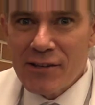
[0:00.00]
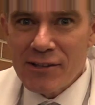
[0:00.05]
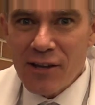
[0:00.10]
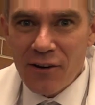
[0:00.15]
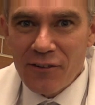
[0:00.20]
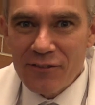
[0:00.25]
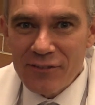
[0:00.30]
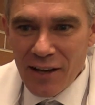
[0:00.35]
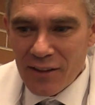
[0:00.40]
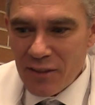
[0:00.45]
So
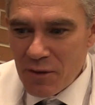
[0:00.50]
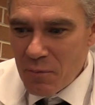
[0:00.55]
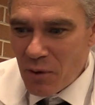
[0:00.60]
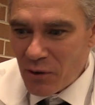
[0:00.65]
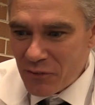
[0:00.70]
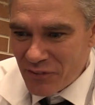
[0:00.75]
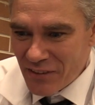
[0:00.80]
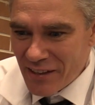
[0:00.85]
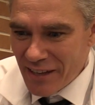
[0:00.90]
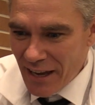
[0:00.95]
I've done the
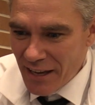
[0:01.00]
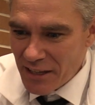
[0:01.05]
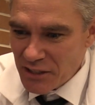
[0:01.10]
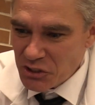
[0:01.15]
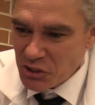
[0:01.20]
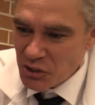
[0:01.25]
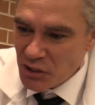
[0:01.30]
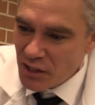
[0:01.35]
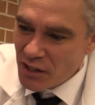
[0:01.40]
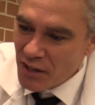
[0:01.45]

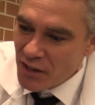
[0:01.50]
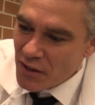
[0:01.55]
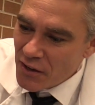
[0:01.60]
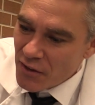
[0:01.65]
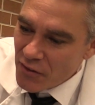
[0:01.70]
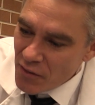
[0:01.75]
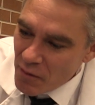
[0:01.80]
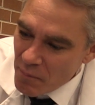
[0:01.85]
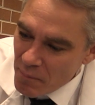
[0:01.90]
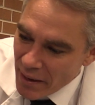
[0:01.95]
modification.
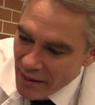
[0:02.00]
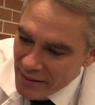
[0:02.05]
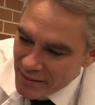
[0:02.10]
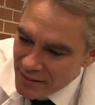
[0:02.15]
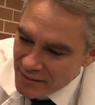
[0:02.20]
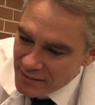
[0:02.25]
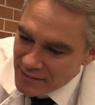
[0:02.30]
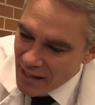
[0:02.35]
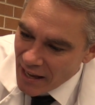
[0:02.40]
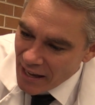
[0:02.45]
The
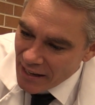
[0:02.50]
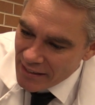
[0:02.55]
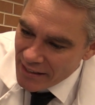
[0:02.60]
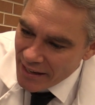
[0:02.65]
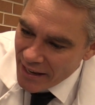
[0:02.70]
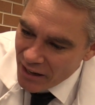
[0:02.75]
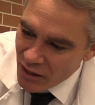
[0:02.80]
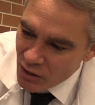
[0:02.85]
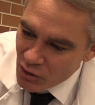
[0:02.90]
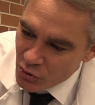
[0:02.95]
magnets are
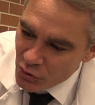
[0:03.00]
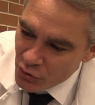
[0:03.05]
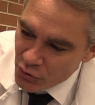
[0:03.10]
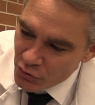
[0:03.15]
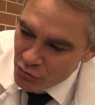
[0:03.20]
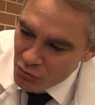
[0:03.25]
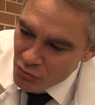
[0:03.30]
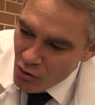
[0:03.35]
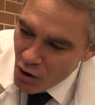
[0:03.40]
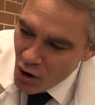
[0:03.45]
now
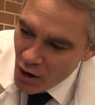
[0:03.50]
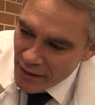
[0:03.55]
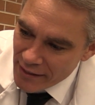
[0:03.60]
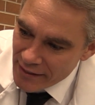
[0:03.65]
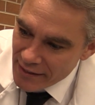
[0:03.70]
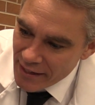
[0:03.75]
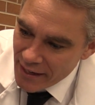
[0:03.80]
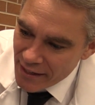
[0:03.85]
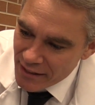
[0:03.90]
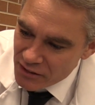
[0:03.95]
glued right
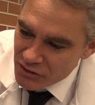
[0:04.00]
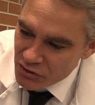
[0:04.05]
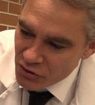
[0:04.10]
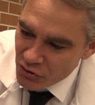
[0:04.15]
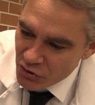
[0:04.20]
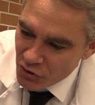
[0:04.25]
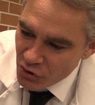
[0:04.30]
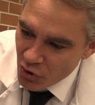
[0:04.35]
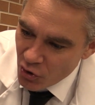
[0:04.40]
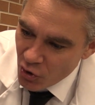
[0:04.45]
next
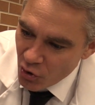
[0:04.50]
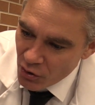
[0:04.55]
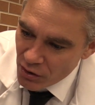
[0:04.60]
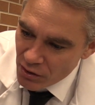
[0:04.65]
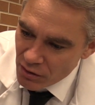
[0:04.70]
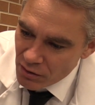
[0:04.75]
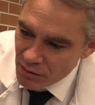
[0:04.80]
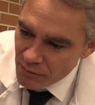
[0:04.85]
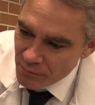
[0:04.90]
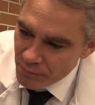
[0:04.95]
to the
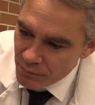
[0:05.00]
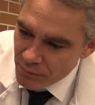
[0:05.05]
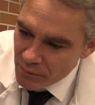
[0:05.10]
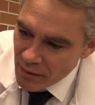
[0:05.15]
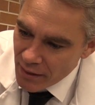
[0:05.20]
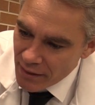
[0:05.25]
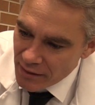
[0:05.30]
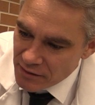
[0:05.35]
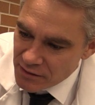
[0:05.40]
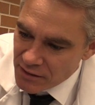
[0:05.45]
coil
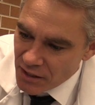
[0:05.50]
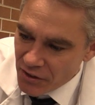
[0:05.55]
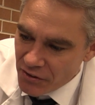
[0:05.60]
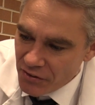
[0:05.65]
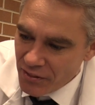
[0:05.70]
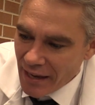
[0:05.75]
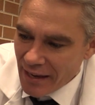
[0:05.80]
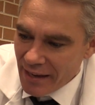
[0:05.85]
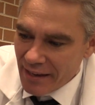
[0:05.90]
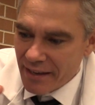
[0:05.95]
and so
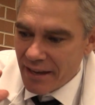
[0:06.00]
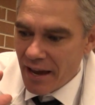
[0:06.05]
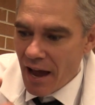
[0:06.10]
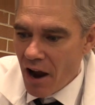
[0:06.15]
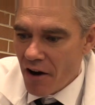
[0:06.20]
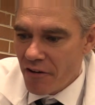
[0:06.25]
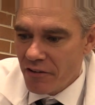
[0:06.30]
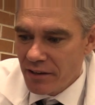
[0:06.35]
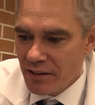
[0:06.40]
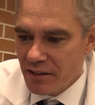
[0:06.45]
that
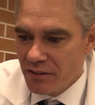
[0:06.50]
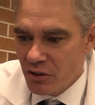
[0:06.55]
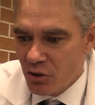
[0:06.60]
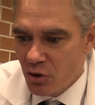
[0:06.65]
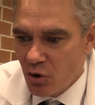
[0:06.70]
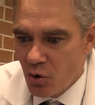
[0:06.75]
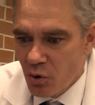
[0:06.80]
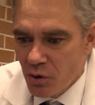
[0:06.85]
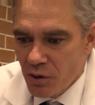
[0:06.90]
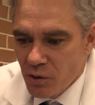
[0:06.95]
current in the
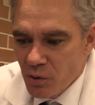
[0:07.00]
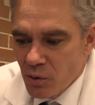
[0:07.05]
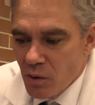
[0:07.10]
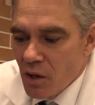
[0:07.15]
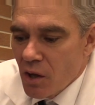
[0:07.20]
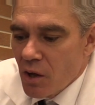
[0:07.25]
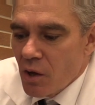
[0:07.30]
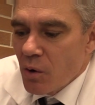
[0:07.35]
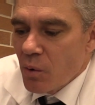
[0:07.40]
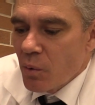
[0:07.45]
coil
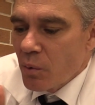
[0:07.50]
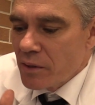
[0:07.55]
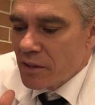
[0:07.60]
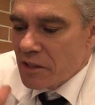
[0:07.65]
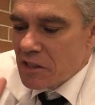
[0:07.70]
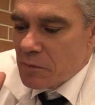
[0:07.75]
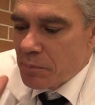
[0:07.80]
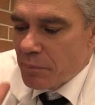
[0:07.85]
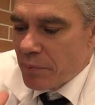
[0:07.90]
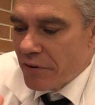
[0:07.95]
will
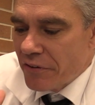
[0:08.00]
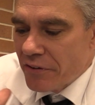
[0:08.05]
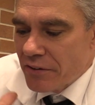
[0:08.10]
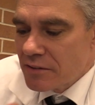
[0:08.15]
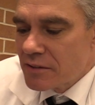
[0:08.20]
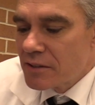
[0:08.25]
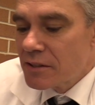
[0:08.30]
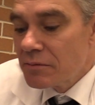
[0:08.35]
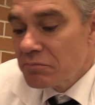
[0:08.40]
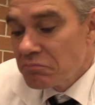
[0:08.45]

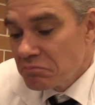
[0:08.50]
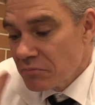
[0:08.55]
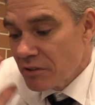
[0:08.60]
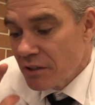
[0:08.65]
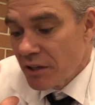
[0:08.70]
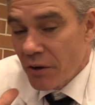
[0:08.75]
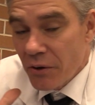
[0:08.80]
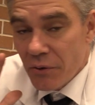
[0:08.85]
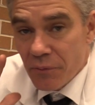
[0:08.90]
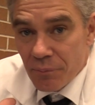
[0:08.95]
experience,
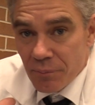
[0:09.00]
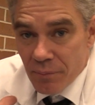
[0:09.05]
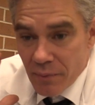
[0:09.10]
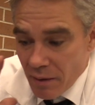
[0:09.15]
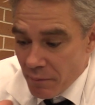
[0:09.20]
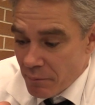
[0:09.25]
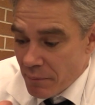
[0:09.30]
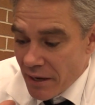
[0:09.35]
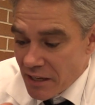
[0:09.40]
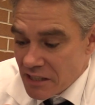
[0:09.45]
you know,
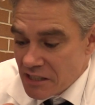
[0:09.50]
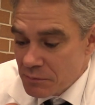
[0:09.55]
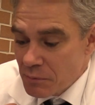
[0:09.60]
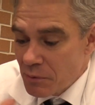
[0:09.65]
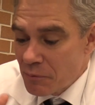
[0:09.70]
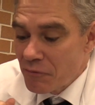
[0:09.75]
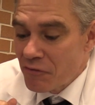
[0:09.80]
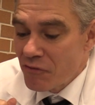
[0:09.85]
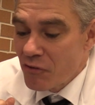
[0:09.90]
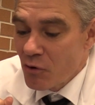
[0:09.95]
a
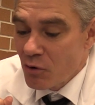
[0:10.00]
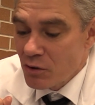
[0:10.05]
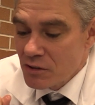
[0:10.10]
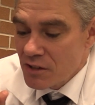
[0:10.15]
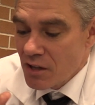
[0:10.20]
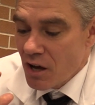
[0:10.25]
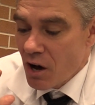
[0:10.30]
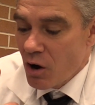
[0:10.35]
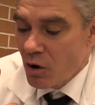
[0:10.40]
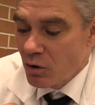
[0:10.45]
maximum
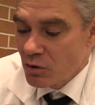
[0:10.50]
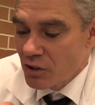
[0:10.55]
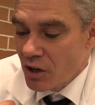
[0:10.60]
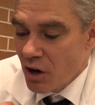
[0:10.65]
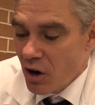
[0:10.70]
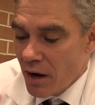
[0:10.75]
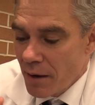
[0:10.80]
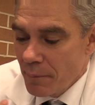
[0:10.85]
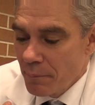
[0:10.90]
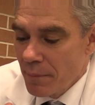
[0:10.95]
force the whole
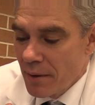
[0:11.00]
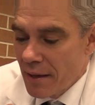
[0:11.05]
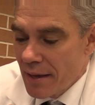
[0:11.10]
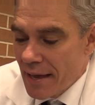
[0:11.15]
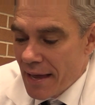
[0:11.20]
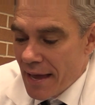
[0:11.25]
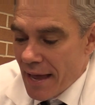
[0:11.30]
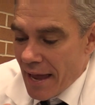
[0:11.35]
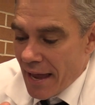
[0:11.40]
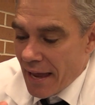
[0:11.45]
time
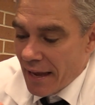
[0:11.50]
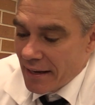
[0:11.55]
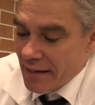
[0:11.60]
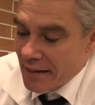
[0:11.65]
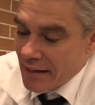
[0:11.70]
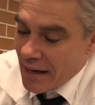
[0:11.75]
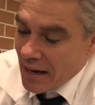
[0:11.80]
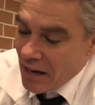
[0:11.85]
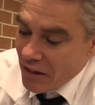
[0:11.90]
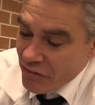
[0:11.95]

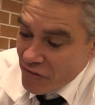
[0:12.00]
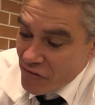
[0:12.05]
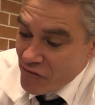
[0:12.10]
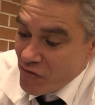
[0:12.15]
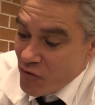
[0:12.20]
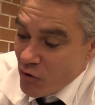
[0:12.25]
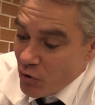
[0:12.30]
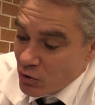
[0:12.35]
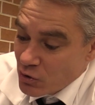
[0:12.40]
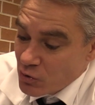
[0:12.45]
and uh, the
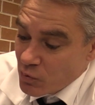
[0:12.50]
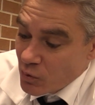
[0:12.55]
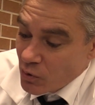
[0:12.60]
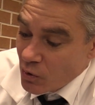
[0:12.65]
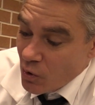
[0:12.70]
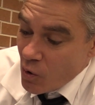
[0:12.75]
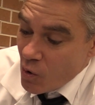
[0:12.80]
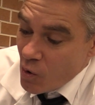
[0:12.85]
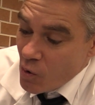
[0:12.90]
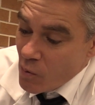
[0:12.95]
force
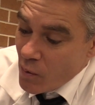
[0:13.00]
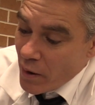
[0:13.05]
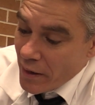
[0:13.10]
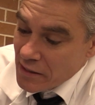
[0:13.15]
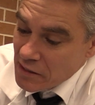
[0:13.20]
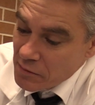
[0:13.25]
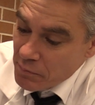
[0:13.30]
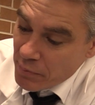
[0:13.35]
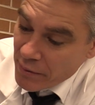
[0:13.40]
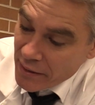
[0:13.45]
will
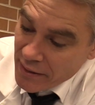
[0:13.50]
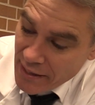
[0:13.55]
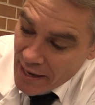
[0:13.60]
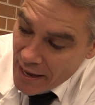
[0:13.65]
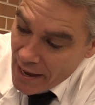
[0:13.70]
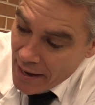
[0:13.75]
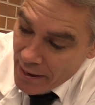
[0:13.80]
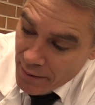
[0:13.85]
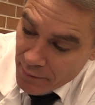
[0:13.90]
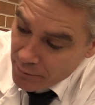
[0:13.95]
always be
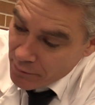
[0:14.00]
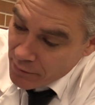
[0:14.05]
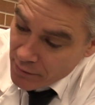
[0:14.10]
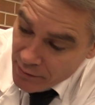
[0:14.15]
at,